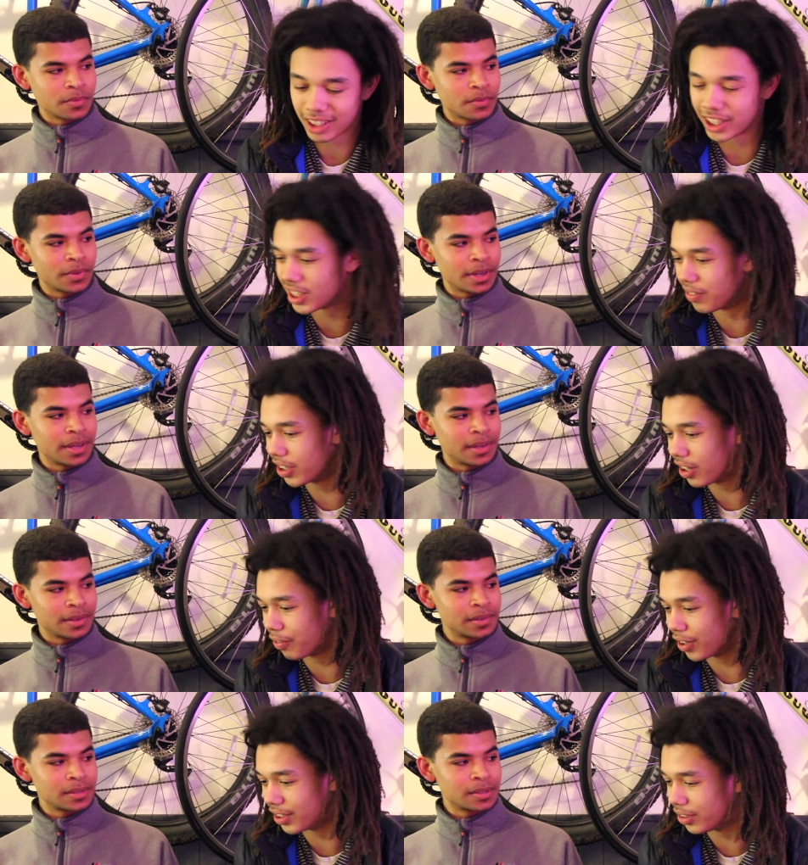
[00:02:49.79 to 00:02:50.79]
Speaker 1: I used to have a
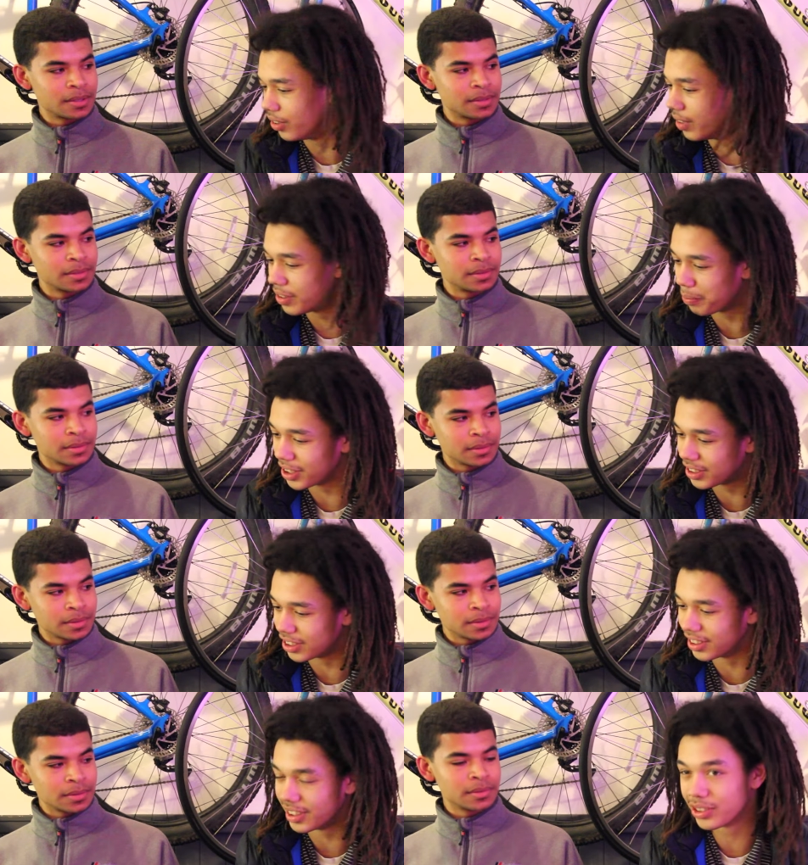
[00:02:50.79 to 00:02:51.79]
girlfriend who lived in
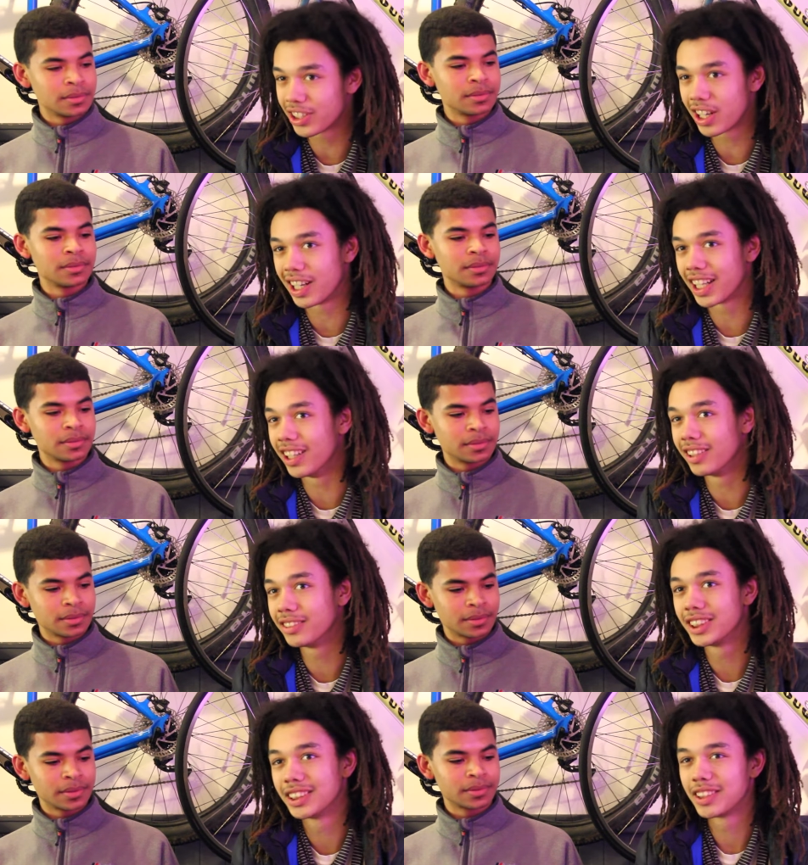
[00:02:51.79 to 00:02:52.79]
Brixton. And it was kind of like a
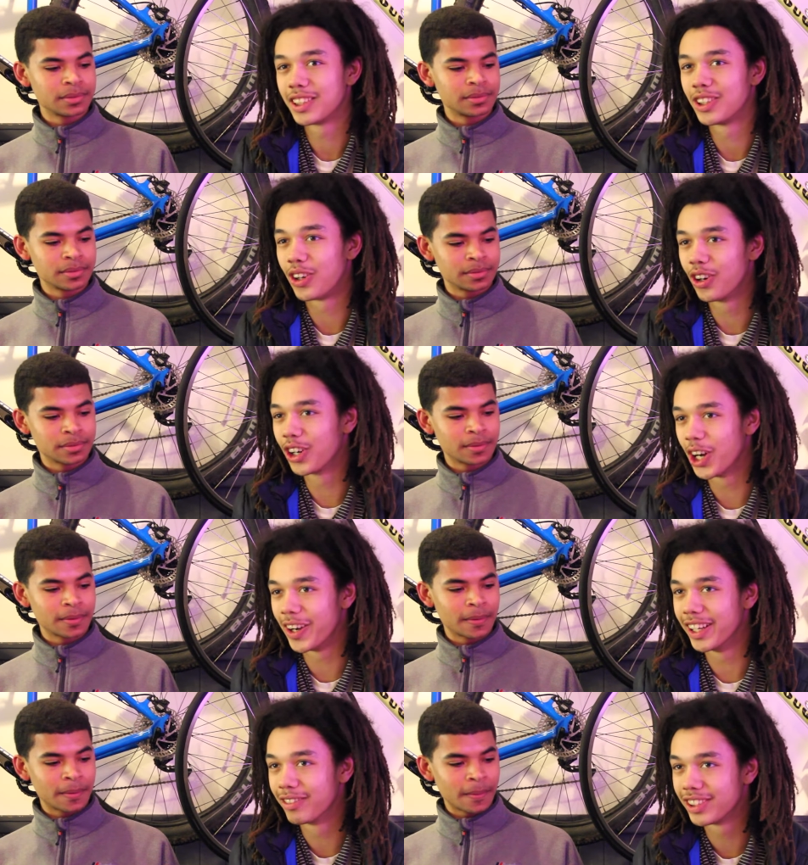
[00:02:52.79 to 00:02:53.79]

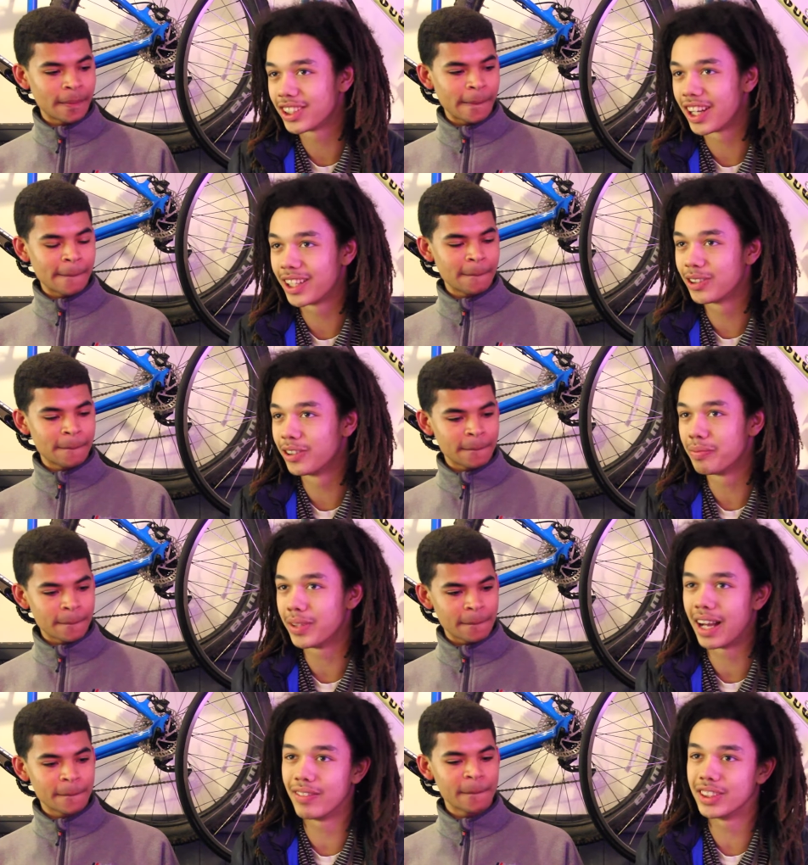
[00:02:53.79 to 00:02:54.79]
ongoing cycle of
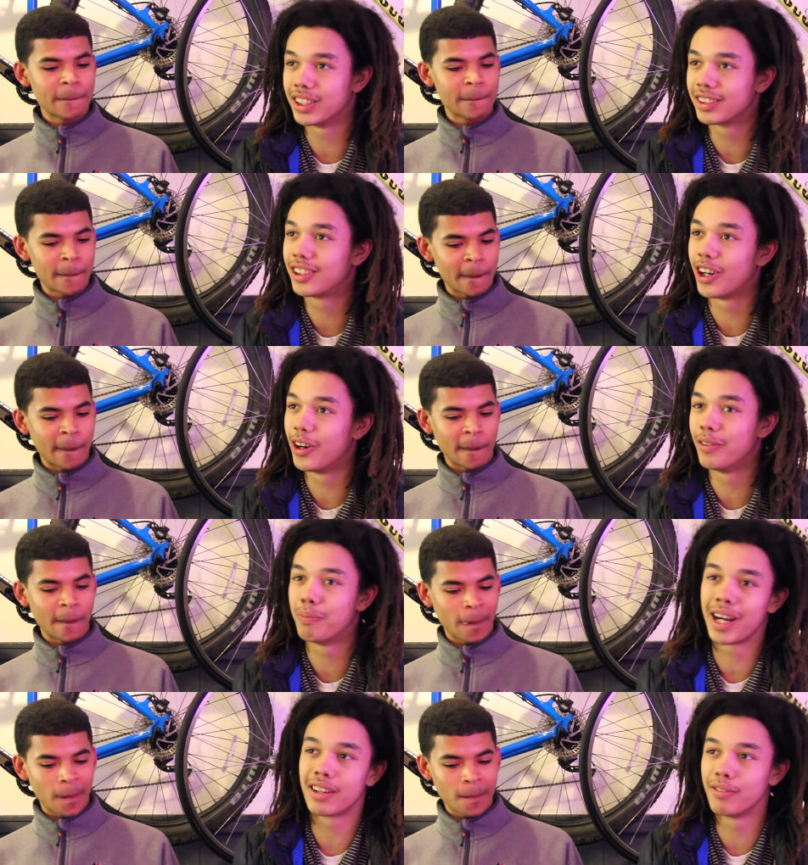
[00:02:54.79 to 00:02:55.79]
me having to go
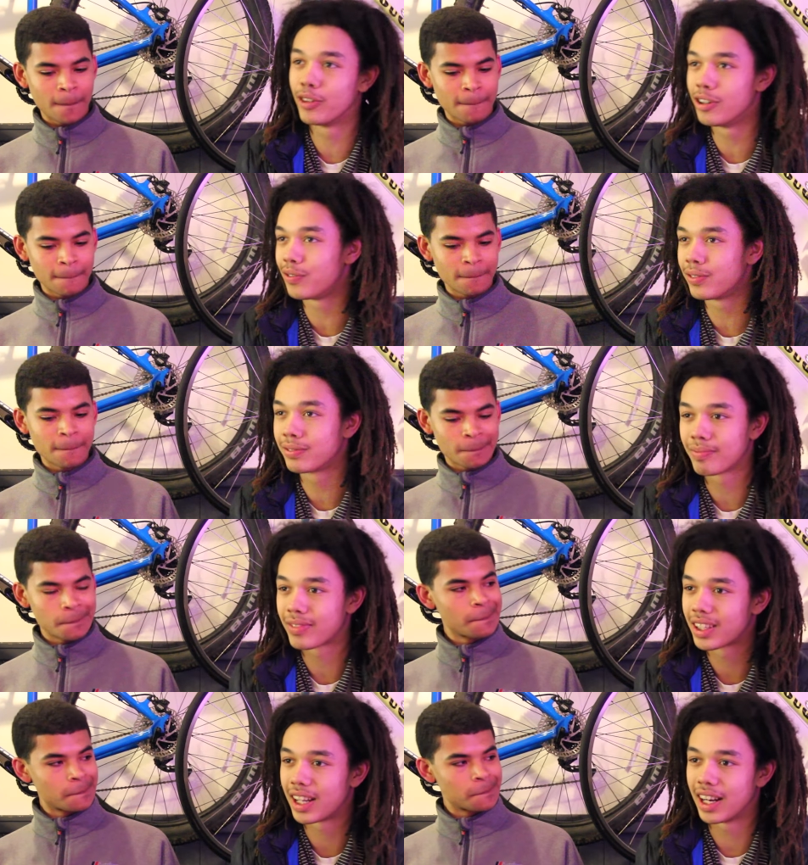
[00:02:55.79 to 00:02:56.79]
back and forth.
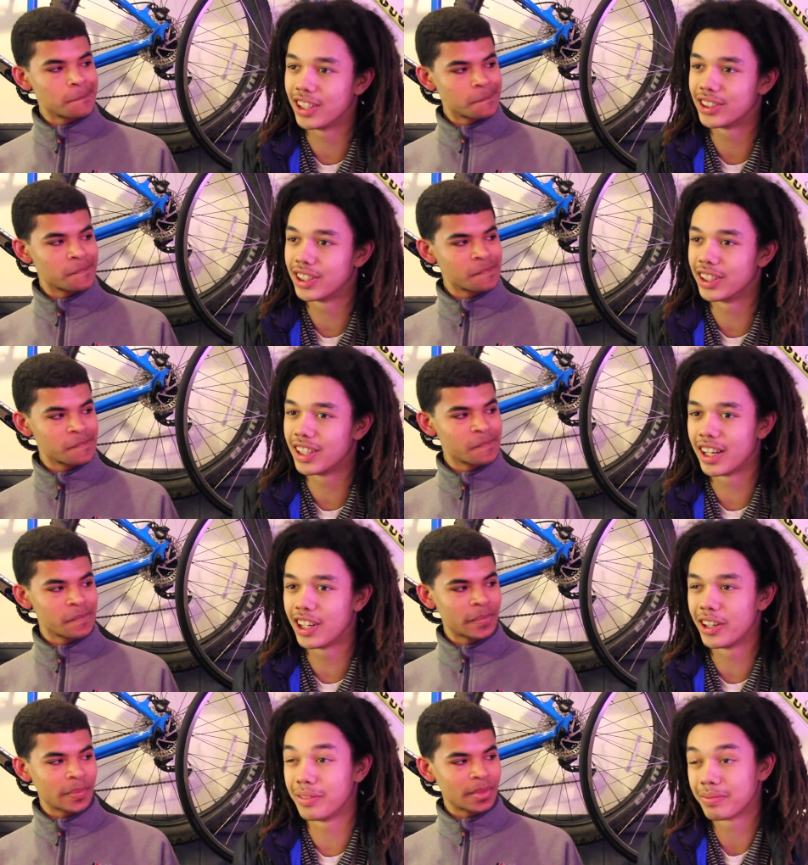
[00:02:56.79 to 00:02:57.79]
And I used to, I
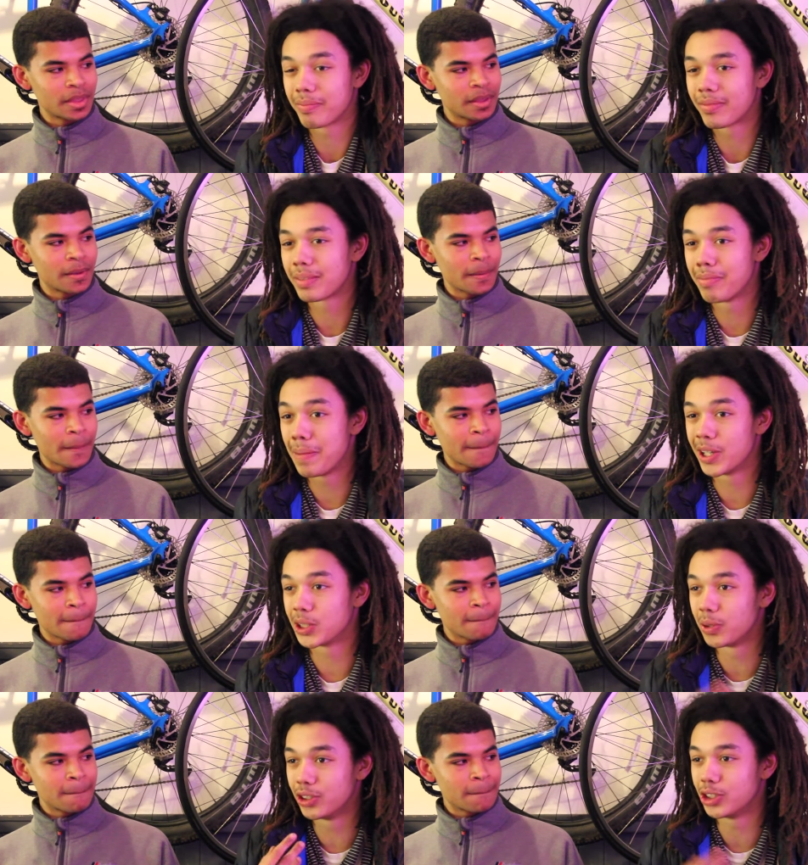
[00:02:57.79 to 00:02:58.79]
don't know, maybe
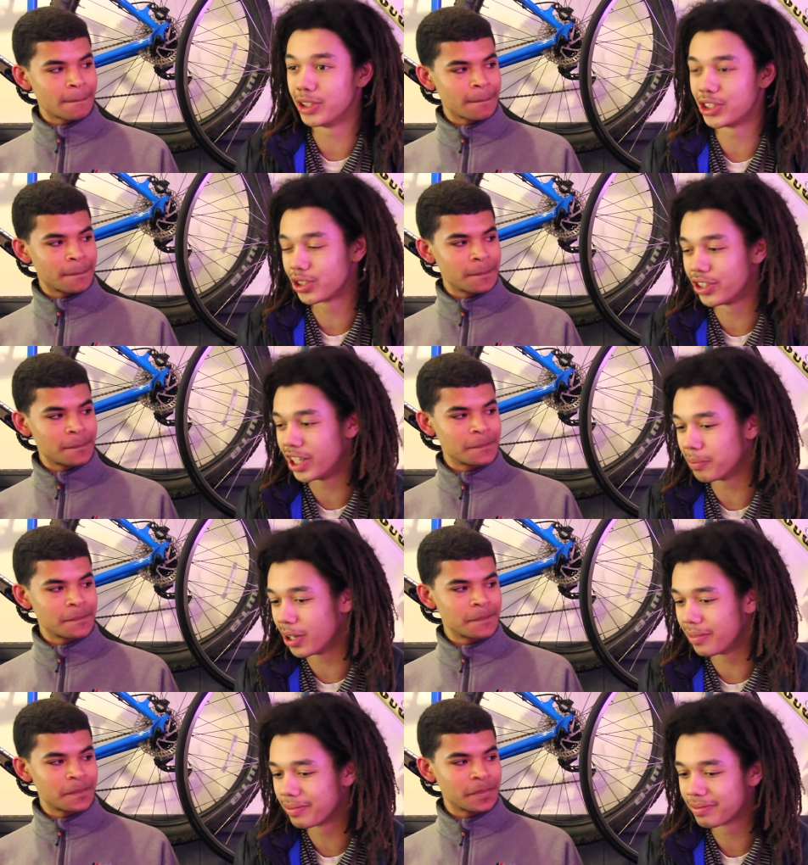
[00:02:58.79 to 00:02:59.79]
I smoked too much Chronic,
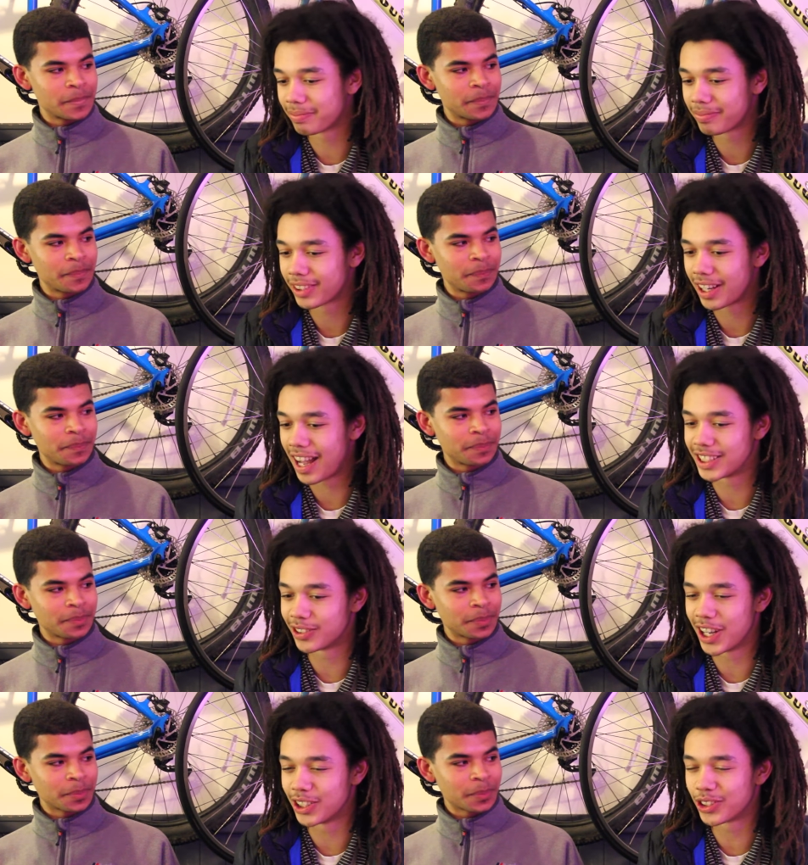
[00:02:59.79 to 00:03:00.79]
but I had
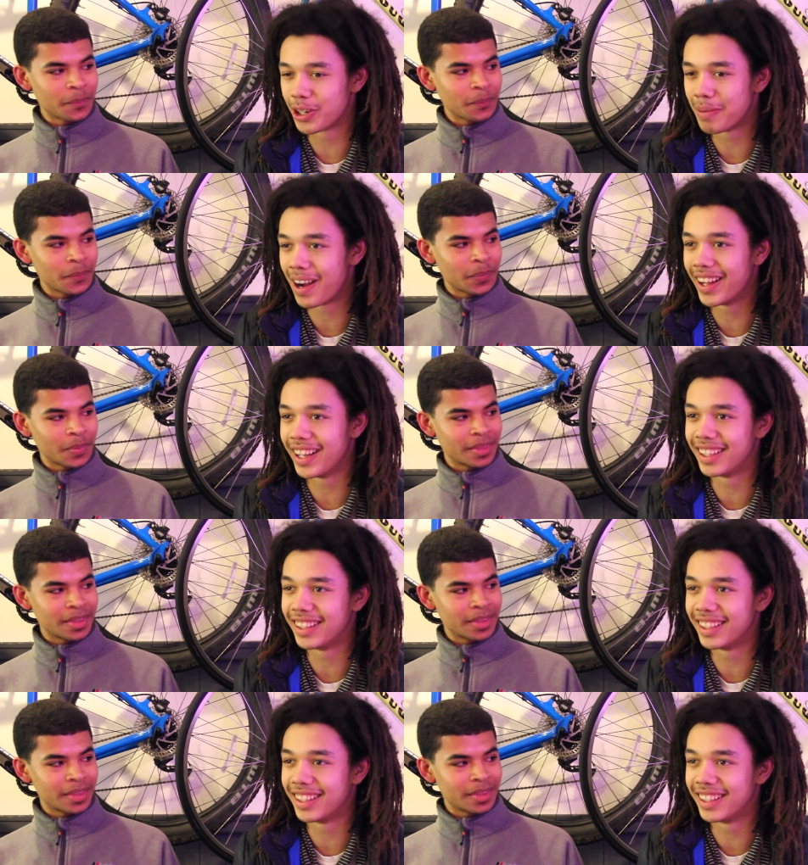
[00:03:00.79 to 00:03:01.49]
to write a song about it